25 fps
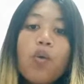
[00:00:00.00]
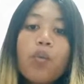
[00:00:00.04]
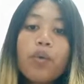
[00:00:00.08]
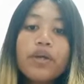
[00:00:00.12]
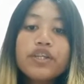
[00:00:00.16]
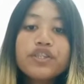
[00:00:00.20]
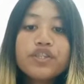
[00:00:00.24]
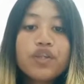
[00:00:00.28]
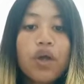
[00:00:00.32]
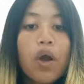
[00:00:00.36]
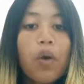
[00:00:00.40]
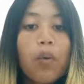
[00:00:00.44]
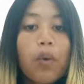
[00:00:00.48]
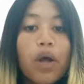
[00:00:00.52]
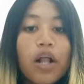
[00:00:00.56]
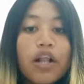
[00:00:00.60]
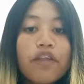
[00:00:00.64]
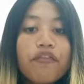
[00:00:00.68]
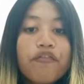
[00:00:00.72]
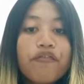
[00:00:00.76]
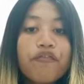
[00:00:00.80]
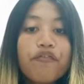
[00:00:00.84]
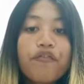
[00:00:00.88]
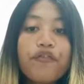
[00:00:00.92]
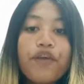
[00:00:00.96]

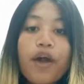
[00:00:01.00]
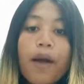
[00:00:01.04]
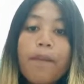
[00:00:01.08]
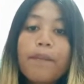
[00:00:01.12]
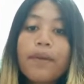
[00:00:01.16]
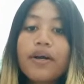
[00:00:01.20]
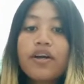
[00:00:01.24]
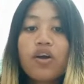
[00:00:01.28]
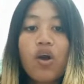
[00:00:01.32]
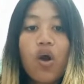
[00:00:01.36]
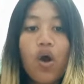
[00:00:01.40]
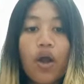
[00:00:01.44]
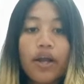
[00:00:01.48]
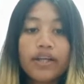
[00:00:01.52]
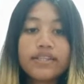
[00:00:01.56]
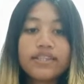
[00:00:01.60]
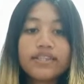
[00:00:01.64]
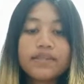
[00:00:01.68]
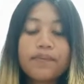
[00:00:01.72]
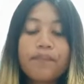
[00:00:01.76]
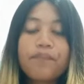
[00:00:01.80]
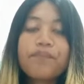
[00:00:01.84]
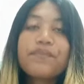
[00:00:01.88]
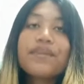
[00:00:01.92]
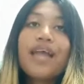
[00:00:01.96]
withdrawal from a
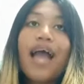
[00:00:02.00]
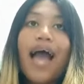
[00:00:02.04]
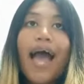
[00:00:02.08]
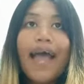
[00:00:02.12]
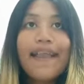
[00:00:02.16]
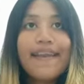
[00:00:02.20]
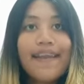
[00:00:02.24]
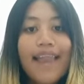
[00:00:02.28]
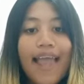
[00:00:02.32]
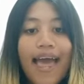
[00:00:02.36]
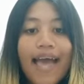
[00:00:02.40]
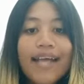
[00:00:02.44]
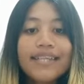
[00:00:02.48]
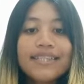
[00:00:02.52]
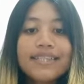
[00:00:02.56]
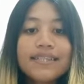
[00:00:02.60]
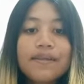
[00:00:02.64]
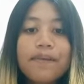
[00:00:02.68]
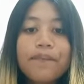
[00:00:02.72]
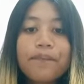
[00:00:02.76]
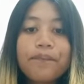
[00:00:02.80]
course, unless